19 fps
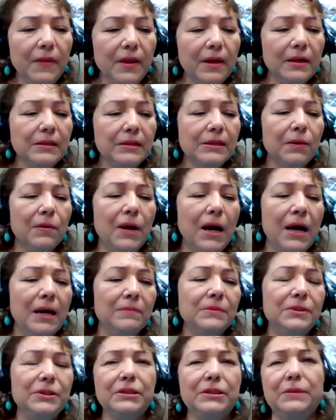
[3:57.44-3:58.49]
So
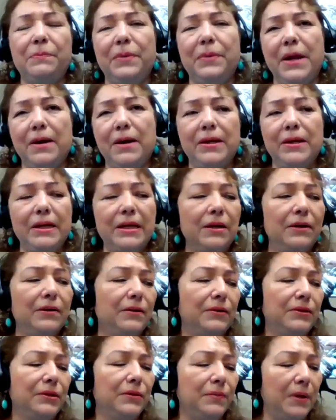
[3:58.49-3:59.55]
I'm just proud and
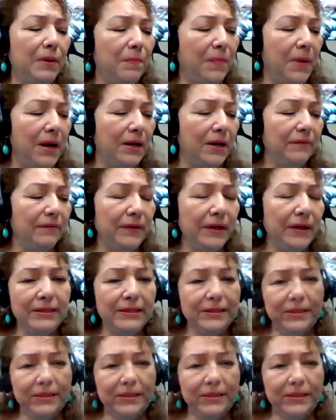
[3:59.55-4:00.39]
honored to be part of it.